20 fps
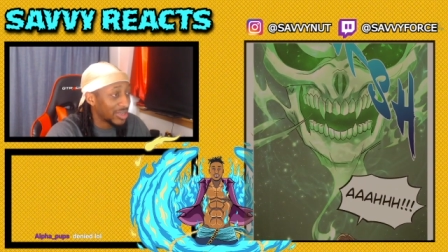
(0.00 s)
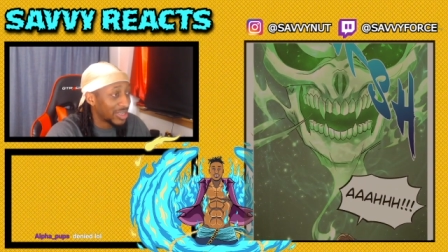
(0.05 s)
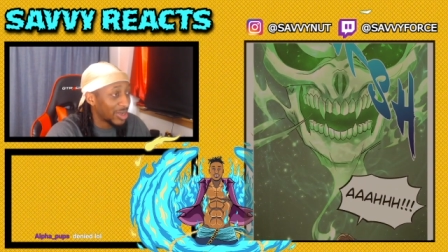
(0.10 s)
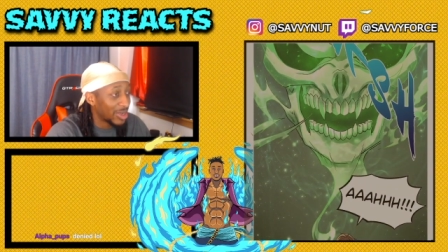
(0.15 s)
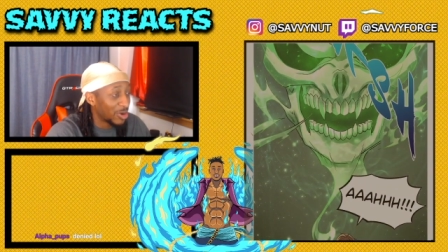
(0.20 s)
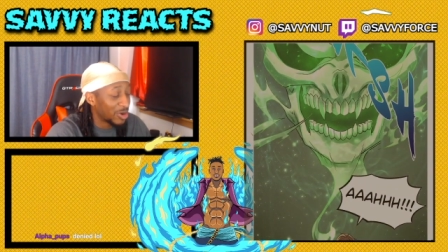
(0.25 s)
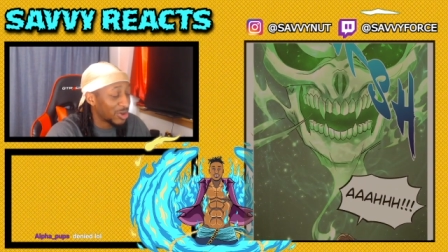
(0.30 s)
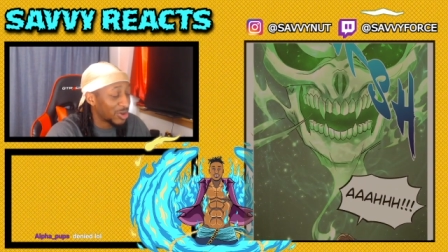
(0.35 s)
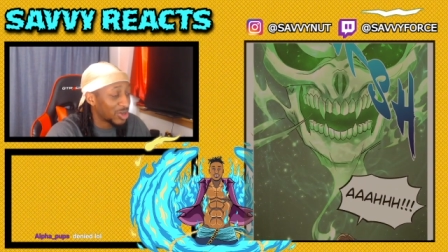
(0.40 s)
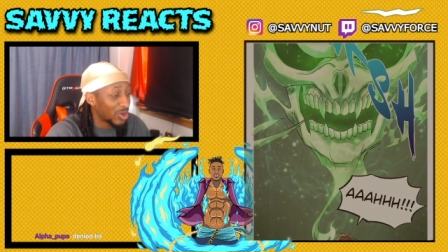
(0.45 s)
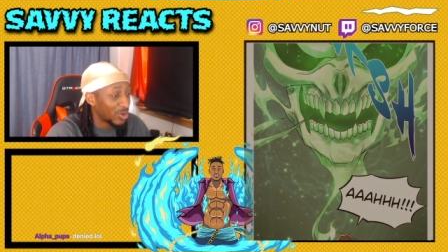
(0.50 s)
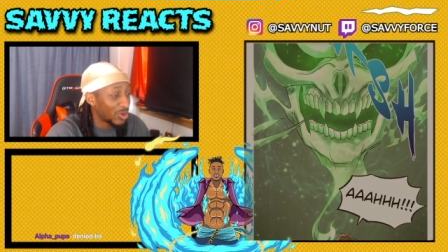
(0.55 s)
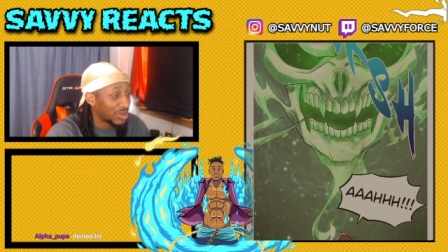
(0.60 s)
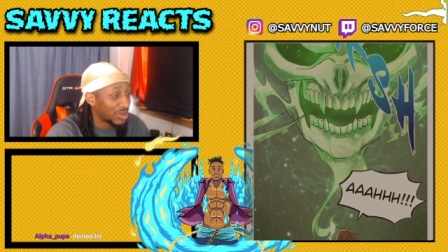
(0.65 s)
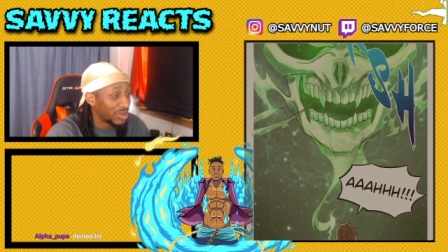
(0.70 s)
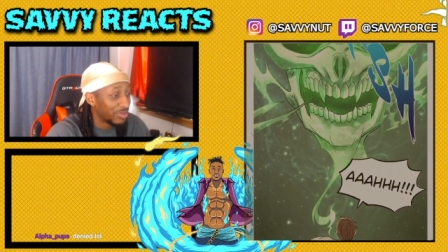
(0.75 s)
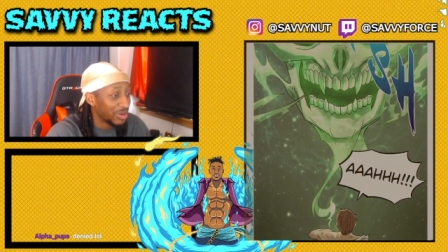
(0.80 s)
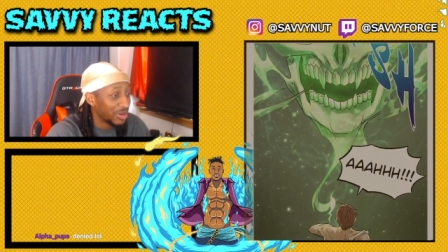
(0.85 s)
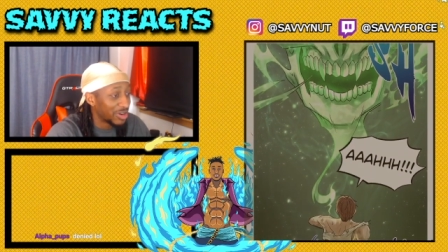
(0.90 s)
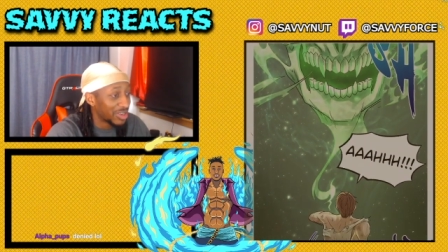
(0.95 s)
sell your soul
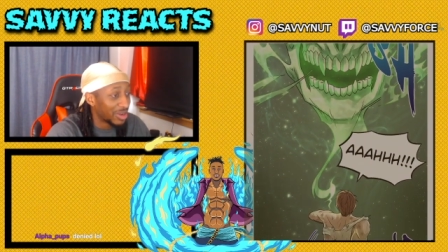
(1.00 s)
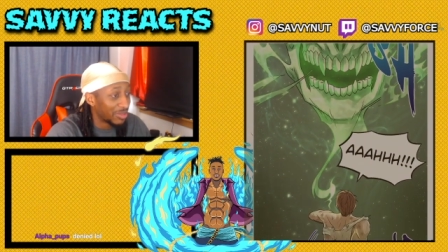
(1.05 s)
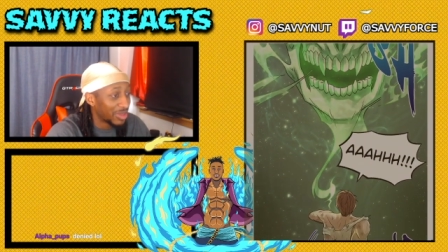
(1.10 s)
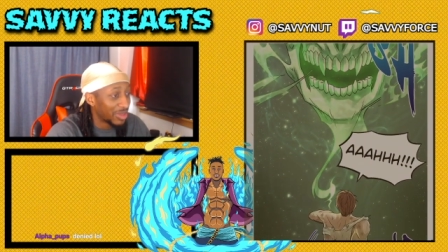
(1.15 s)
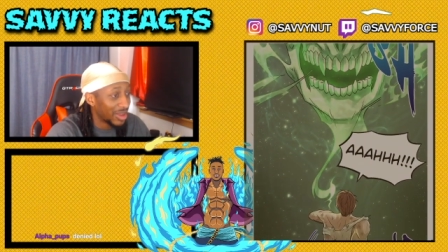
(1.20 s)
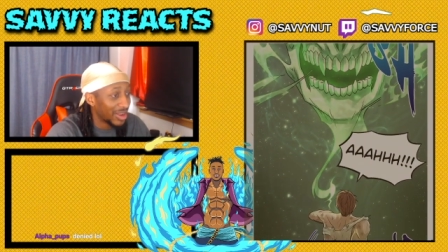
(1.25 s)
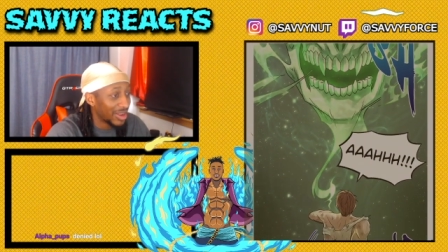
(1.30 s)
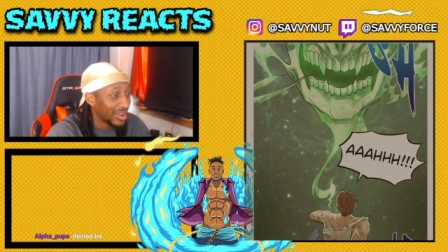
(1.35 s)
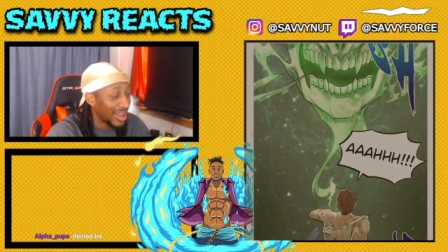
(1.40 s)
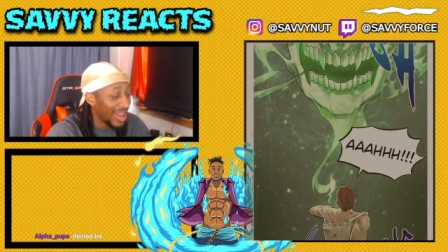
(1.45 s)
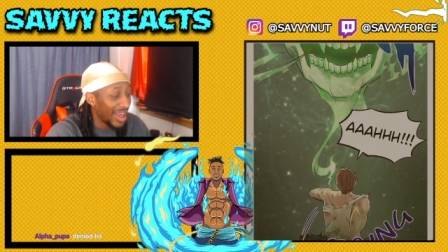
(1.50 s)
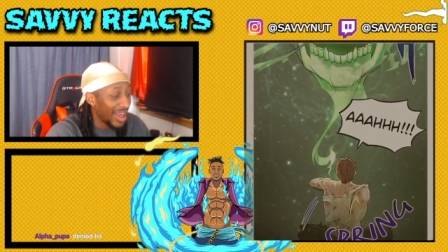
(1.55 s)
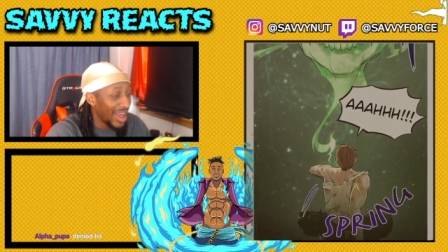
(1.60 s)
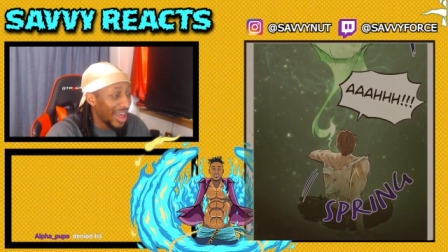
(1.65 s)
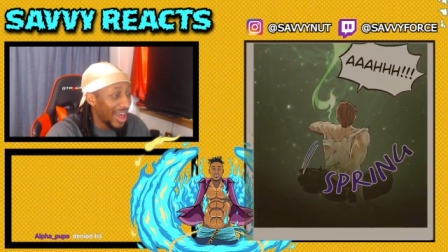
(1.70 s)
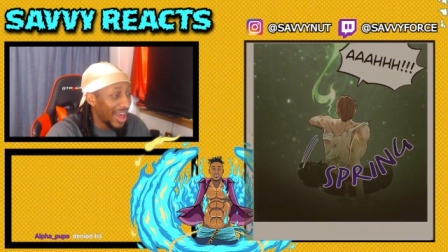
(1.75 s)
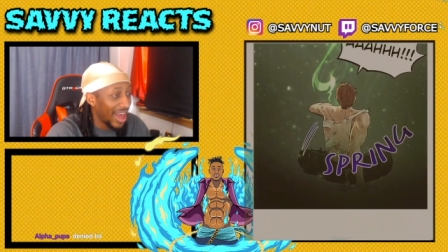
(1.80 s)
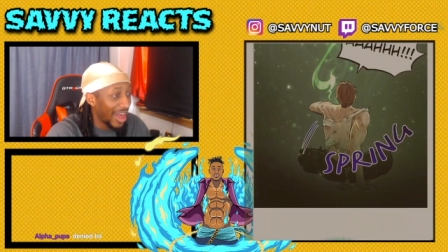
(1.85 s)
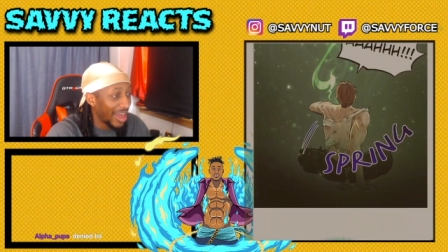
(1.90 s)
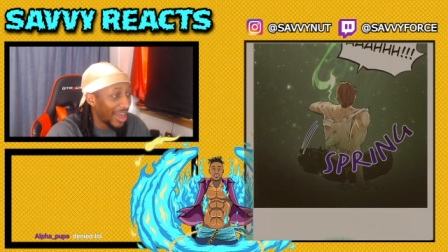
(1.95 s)
to me or something.
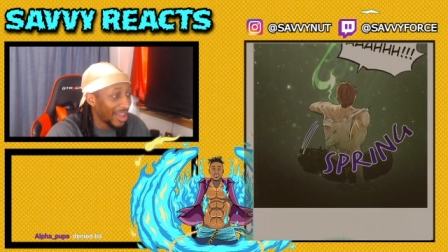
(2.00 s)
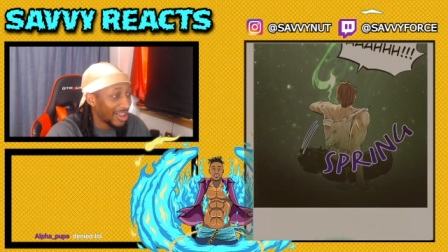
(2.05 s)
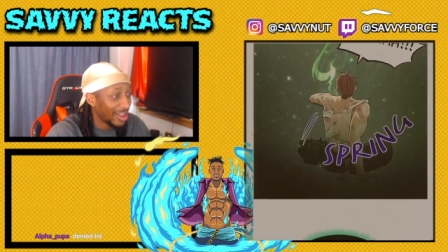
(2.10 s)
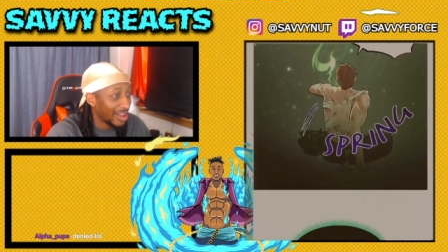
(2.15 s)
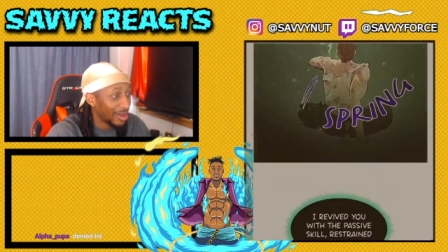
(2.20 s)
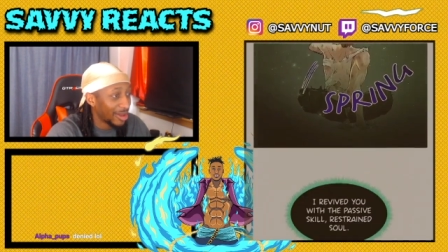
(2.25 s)
Ah!